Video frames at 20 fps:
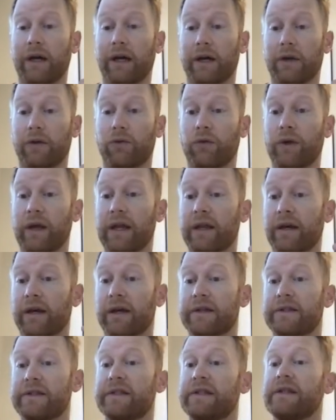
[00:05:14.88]
create
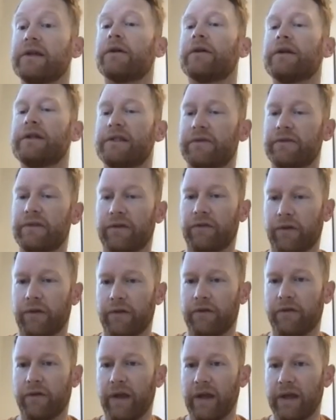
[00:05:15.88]
a series of
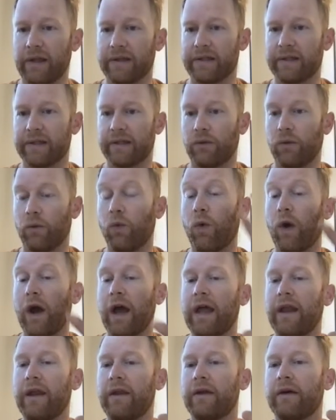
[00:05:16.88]
different events
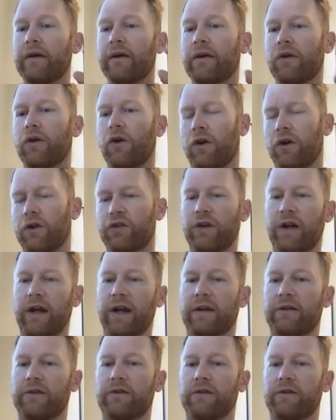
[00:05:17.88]
when
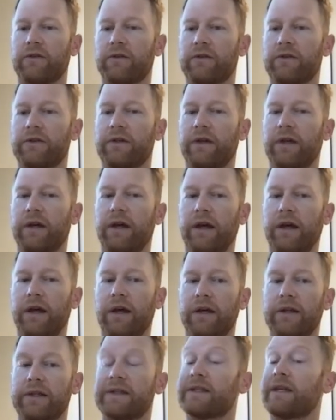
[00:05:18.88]
contractors
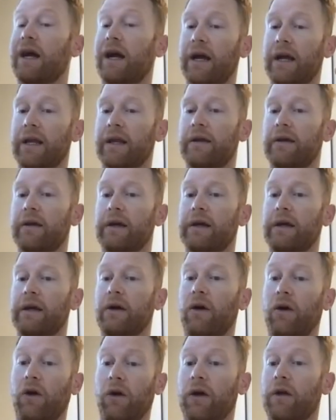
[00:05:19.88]
sign
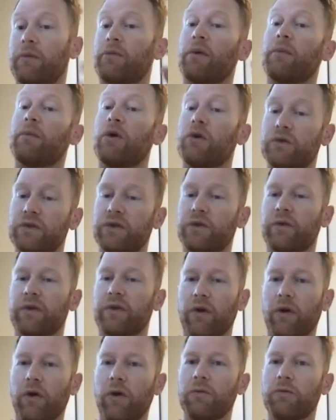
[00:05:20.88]
on a proposal with
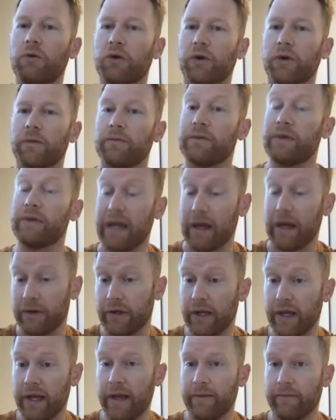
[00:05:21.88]
a homeowner. Now
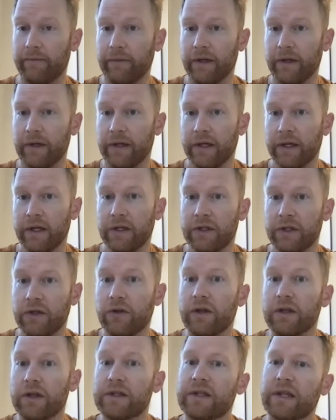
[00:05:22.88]
you can. So
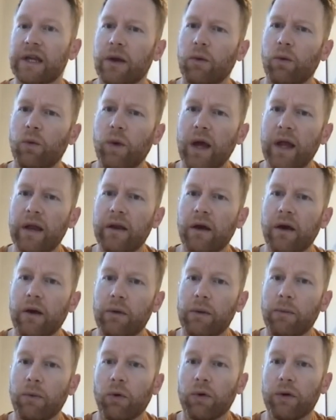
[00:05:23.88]
you can say when a
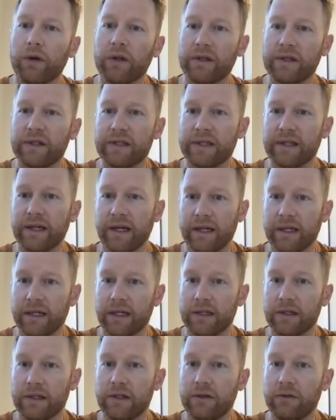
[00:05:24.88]
report is signed
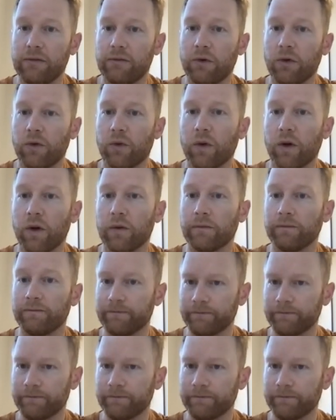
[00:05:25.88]
in SumoQuote,